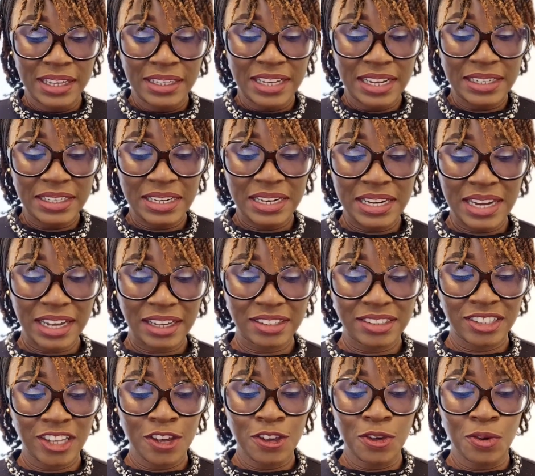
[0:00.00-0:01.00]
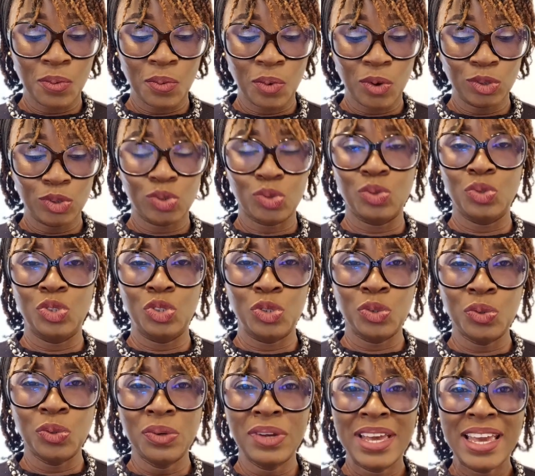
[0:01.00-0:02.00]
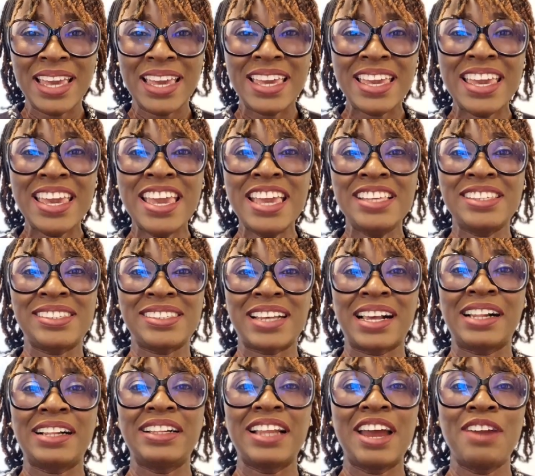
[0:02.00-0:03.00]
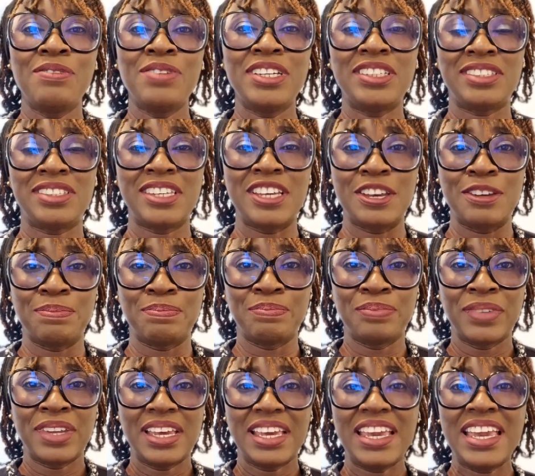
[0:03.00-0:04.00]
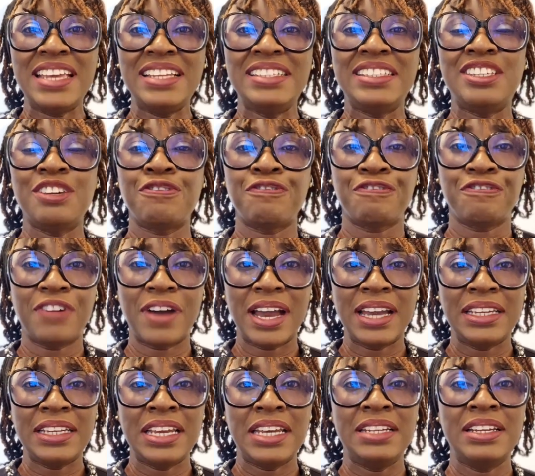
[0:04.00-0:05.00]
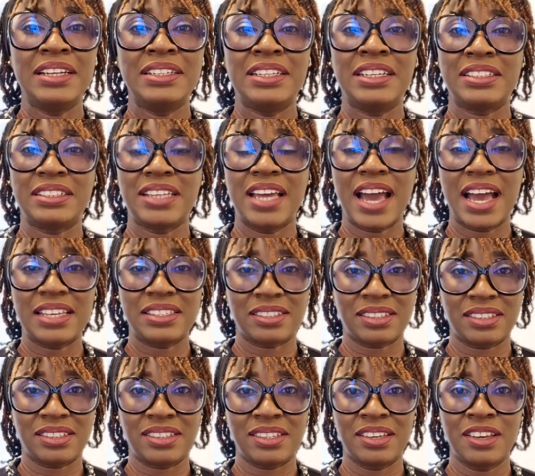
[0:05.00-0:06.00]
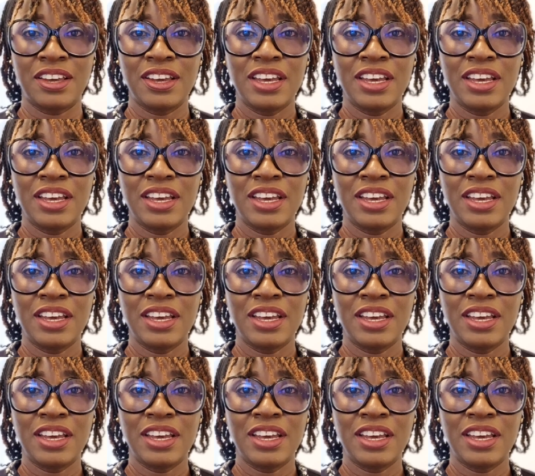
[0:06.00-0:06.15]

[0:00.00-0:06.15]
Then the next thing you want to do is clarity in defining the tasks.